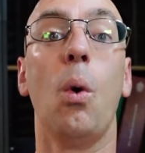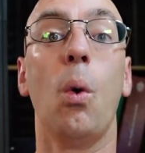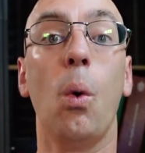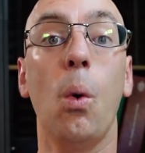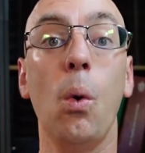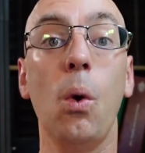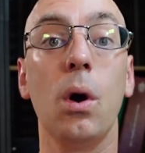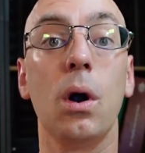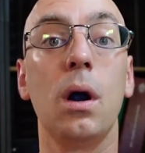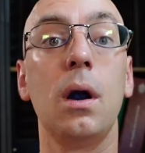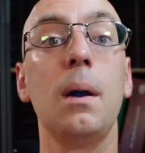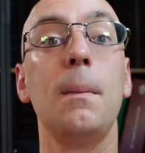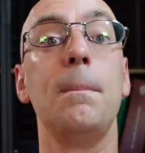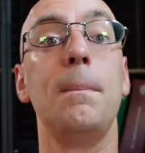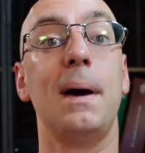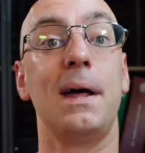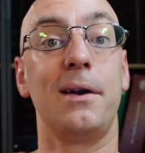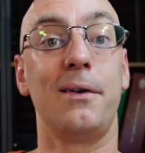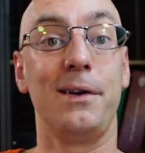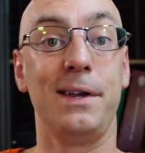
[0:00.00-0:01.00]
Or
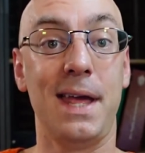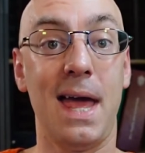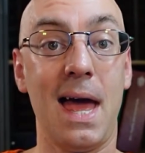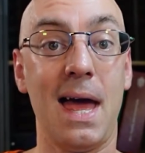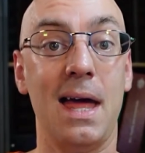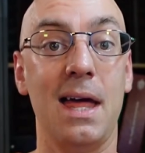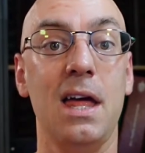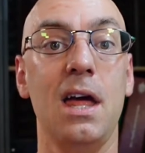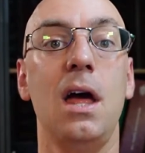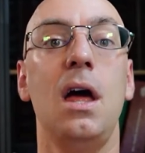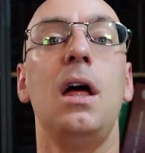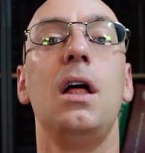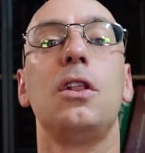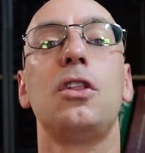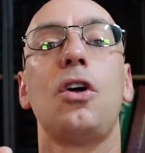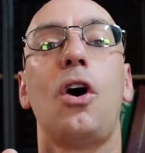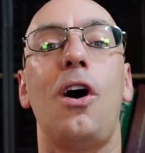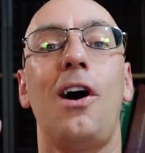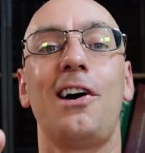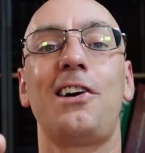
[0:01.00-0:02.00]
better yet,
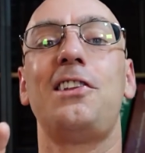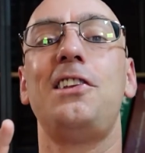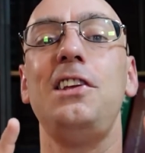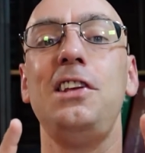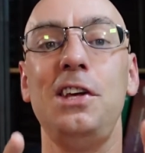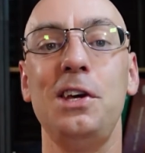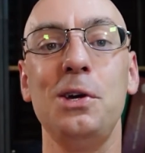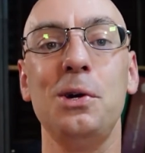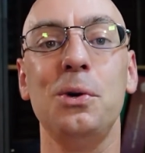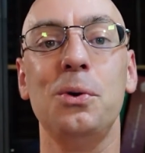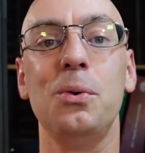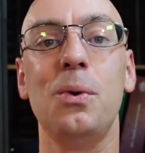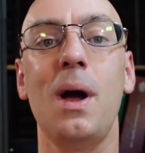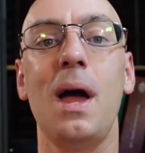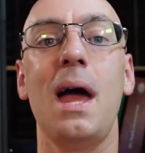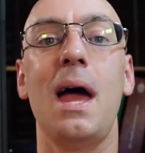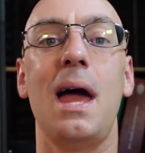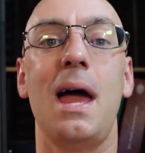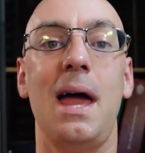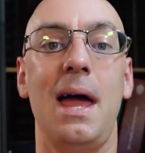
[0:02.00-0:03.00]
talk to you
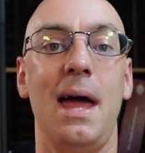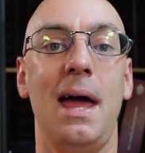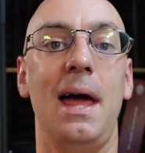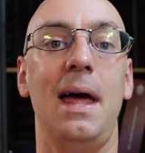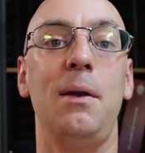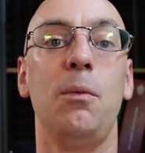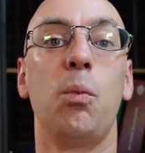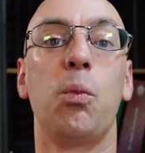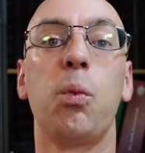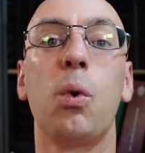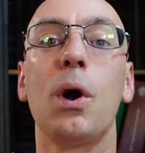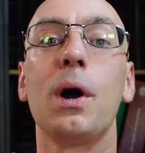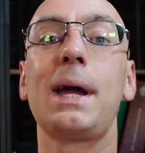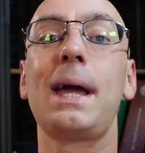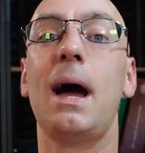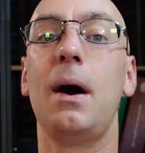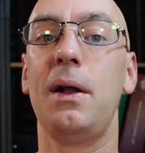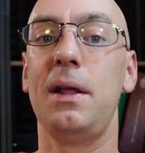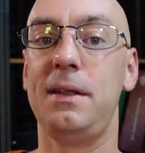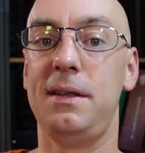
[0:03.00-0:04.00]
and work
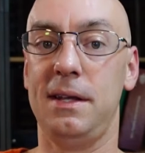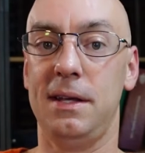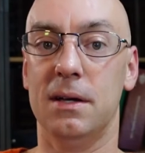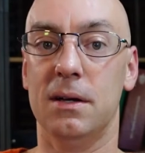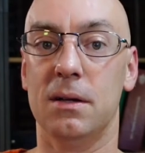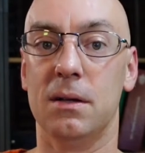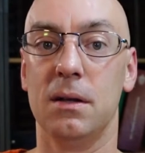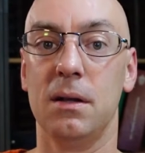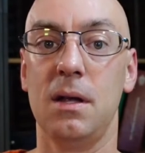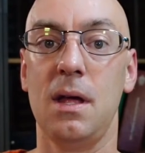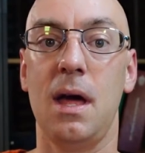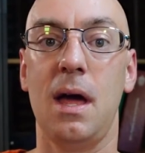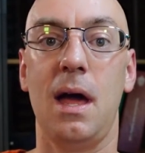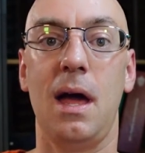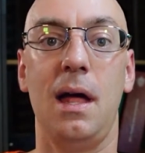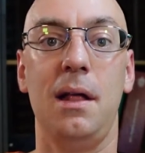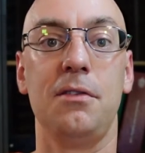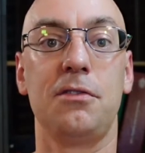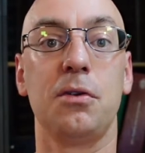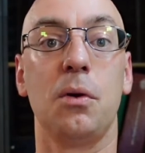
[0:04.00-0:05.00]
out a deal.
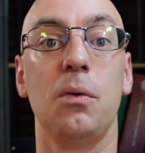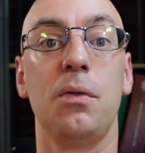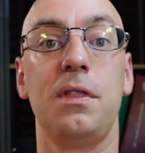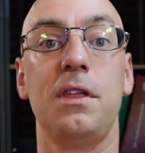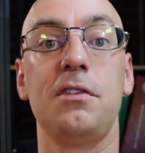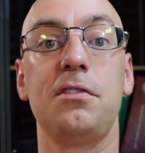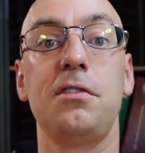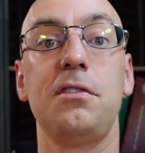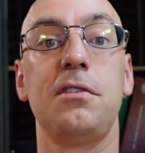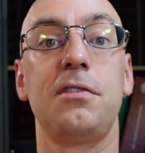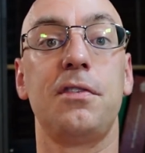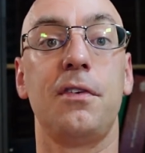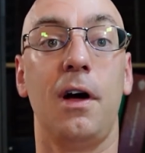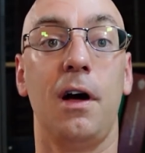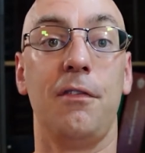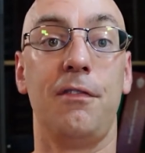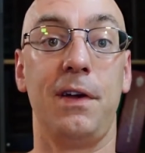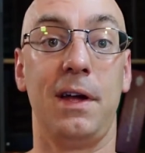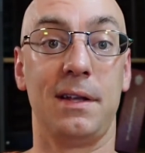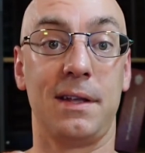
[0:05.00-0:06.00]
And so this is
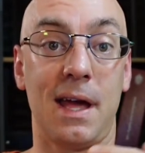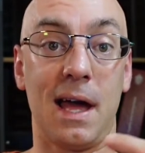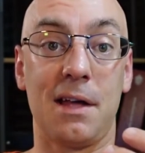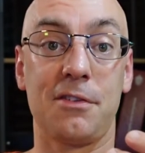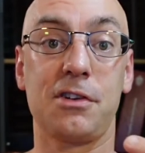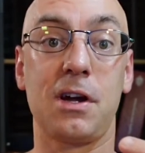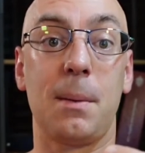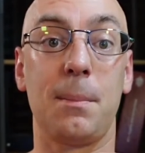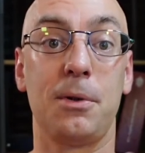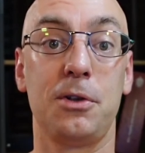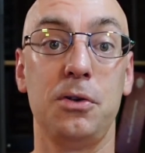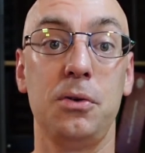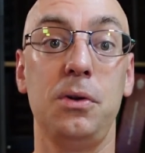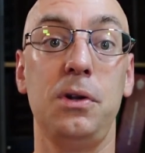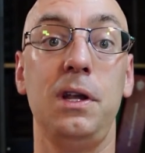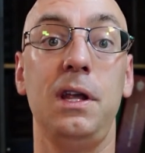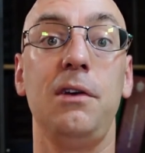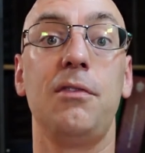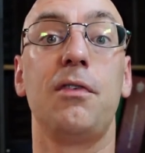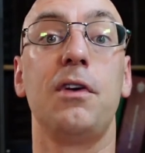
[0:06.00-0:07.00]
a fantastic
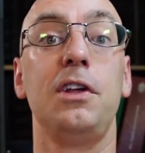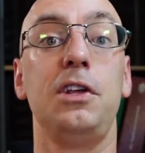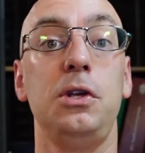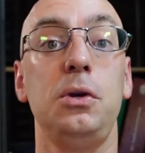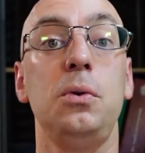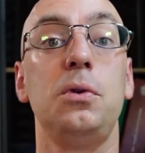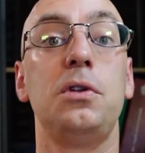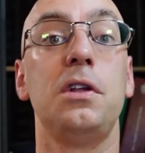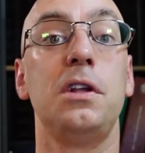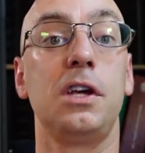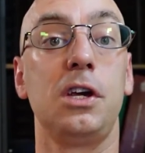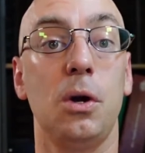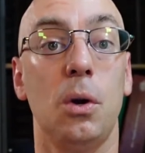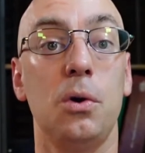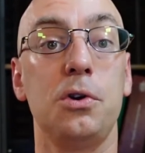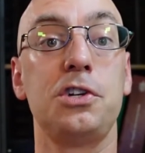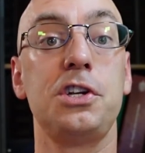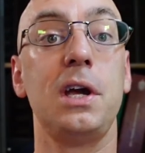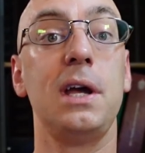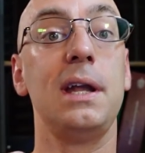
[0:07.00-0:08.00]
opportunity for you to
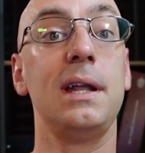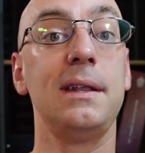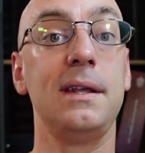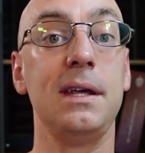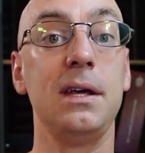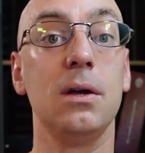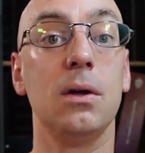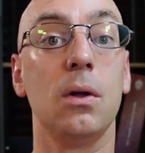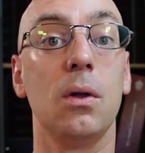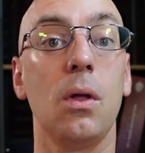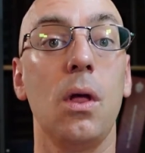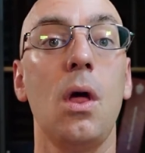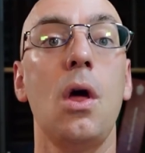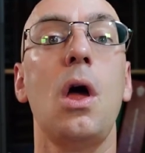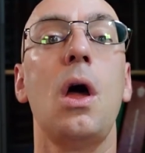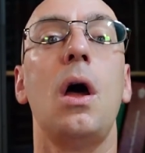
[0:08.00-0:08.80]
negotiate a deal